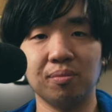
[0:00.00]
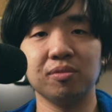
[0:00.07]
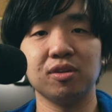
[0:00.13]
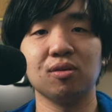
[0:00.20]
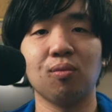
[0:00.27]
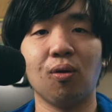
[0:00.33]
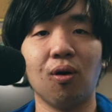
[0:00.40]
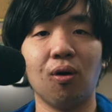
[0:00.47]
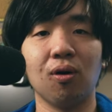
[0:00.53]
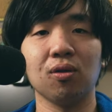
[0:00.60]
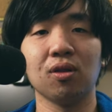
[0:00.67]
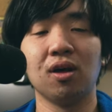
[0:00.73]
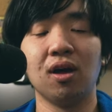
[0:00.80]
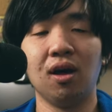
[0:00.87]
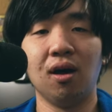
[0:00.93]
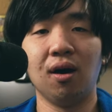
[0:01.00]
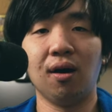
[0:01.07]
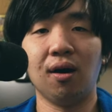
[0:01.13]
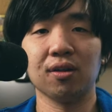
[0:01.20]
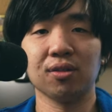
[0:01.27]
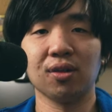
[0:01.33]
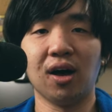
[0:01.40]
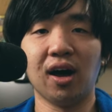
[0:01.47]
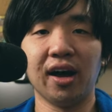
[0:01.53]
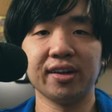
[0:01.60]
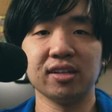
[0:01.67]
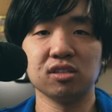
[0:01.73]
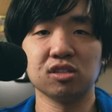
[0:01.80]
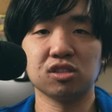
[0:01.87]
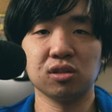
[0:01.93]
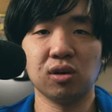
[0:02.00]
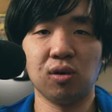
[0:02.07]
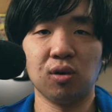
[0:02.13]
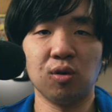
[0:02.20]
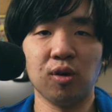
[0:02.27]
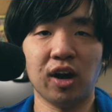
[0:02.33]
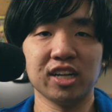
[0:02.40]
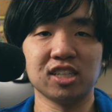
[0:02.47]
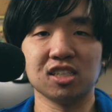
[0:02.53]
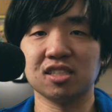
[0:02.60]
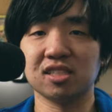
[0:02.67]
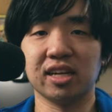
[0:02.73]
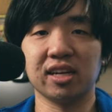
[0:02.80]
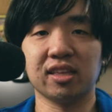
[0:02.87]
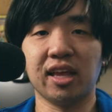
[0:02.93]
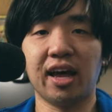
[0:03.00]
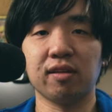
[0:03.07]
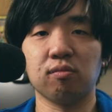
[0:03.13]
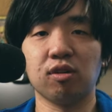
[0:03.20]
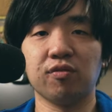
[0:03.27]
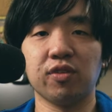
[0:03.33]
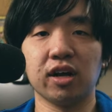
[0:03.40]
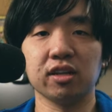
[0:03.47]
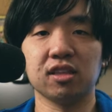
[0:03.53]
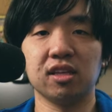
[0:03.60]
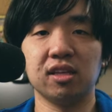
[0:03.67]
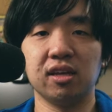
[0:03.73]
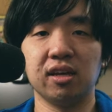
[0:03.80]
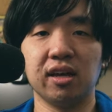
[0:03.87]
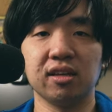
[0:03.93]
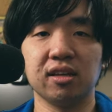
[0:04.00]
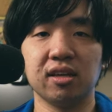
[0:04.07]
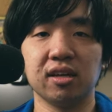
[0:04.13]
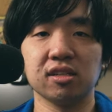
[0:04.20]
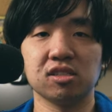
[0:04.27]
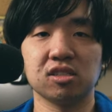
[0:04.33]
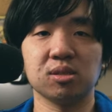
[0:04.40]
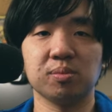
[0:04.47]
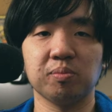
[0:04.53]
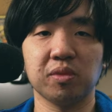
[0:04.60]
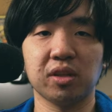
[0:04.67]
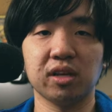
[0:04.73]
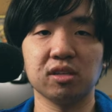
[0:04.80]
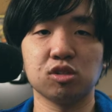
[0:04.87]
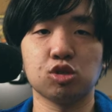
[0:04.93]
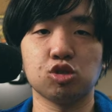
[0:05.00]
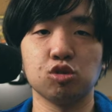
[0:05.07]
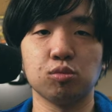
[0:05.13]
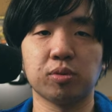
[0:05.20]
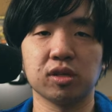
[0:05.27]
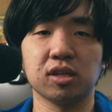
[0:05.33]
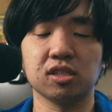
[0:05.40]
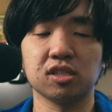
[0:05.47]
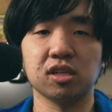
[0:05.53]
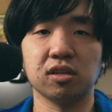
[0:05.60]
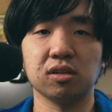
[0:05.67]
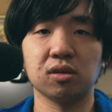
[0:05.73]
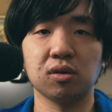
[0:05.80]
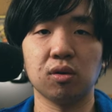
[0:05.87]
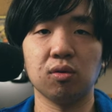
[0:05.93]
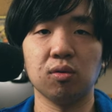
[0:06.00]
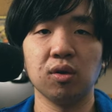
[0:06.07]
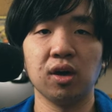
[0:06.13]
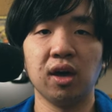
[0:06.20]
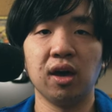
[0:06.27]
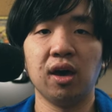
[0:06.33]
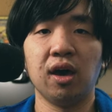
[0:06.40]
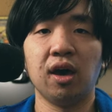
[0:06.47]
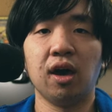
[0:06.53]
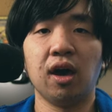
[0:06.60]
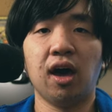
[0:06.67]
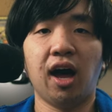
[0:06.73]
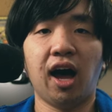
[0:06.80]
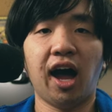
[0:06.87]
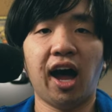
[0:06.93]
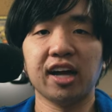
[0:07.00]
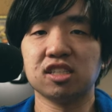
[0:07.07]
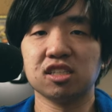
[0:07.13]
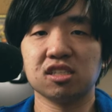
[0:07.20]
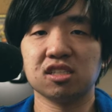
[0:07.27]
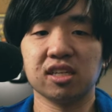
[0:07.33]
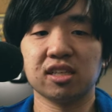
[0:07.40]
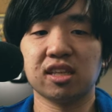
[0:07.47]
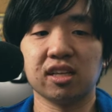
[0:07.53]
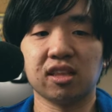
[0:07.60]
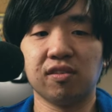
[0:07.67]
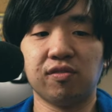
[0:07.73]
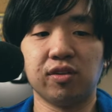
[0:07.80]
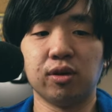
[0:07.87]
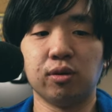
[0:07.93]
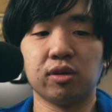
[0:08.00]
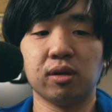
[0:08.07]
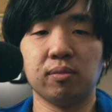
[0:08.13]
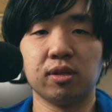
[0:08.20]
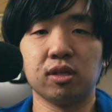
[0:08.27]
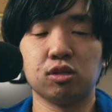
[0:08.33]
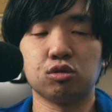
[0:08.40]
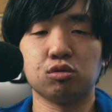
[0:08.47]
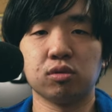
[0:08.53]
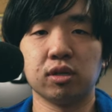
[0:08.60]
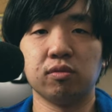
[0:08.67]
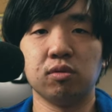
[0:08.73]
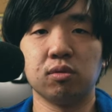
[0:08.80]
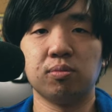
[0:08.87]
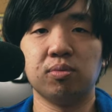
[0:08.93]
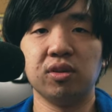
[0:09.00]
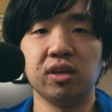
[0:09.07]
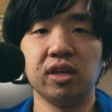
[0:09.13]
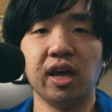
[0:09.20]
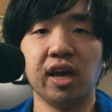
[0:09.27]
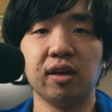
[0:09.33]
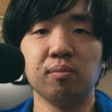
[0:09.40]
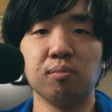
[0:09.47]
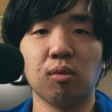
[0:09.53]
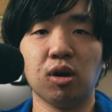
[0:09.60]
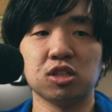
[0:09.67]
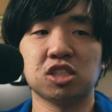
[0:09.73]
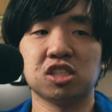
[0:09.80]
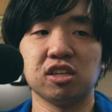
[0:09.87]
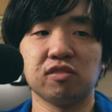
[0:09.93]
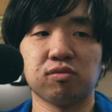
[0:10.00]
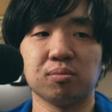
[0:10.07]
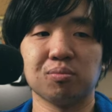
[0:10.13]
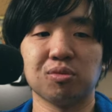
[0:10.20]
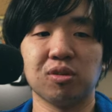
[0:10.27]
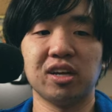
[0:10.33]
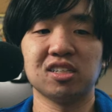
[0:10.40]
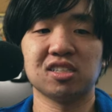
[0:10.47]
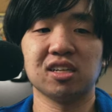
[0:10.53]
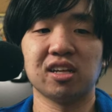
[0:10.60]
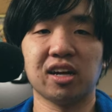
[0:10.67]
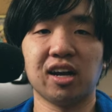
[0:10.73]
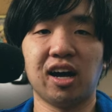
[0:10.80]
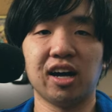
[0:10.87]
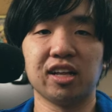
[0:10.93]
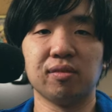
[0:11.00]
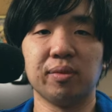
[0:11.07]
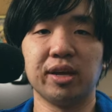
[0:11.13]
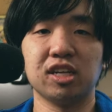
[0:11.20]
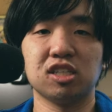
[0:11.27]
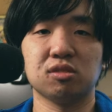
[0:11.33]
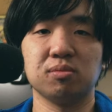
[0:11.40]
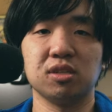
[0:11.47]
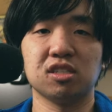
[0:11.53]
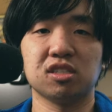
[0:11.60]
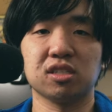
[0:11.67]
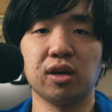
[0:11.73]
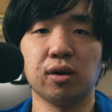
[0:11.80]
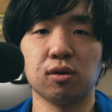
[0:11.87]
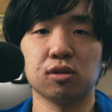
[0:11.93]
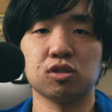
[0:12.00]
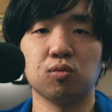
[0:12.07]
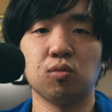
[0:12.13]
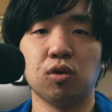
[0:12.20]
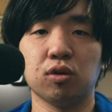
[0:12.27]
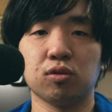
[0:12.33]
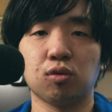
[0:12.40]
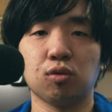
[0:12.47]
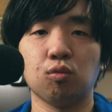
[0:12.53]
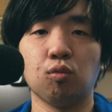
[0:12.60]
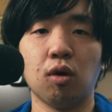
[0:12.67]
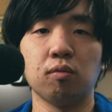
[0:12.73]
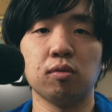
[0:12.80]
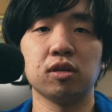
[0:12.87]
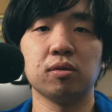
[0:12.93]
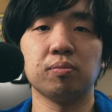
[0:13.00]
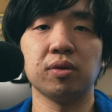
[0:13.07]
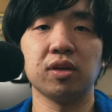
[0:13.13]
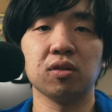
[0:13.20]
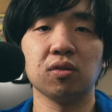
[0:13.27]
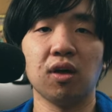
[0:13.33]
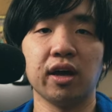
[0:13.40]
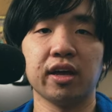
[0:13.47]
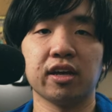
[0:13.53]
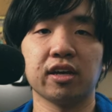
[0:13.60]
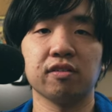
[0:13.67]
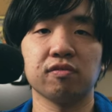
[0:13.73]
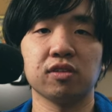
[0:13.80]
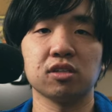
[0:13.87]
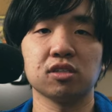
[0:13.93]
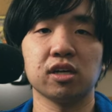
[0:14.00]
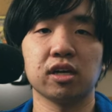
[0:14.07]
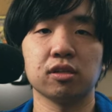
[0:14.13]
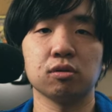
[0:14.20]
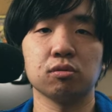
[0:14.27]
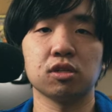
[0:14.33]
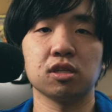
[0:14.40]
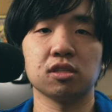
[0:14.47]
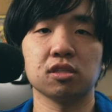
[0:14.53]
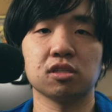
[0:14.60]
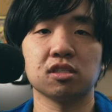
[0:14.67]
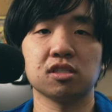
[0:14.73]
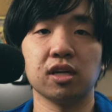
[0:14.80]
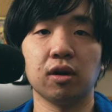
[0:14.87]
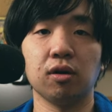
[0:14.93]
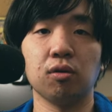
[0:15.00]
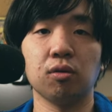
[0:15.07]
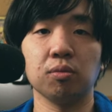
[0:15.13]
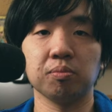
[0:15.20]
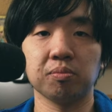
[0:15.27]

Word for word: you all online. So I just think that without the NES and Super Nintendo, I just think that the video game industry would be a much different place, and it kind of makes me scared to wonder what would it be like if Nintendo didn't sell